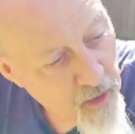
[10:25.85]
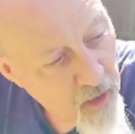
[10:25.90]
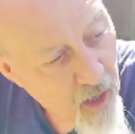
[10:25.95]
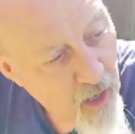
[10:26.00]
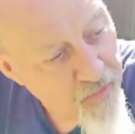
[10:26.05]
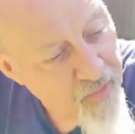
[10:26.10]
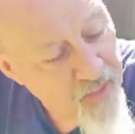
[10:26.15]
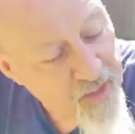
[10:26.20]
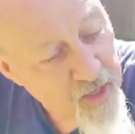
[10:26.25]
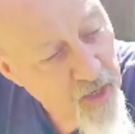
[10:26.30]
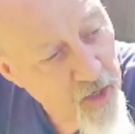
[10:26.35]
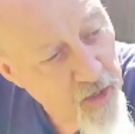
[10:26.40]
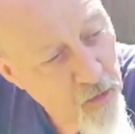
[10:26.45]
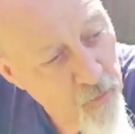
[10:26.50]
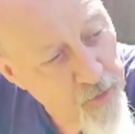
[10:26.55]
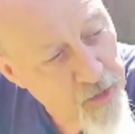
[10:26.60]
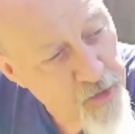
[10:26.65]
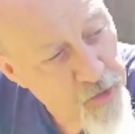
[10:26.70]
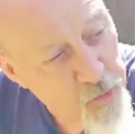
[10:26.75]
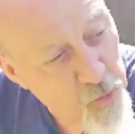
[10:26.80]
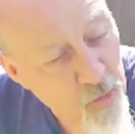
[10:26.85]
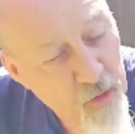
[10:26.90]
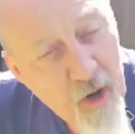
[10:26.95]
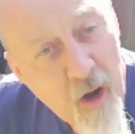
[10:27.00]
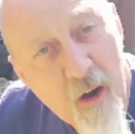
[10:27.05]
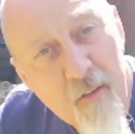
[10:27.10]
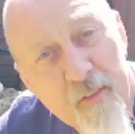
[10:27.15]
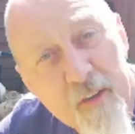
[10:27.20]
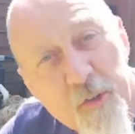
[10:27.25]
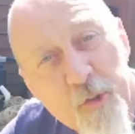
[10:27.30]
I think I only saw her
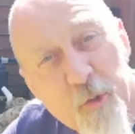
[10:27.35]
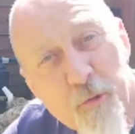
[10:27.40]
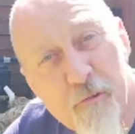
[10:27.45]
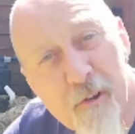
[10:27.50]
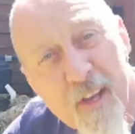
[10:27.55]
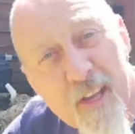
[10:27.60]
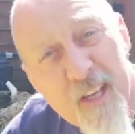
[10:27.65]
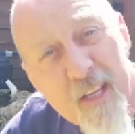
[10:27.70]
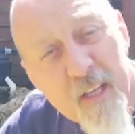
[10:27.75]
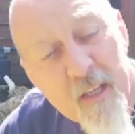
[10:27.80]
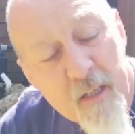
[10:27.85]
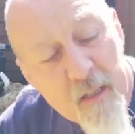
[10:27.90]
harvest 3.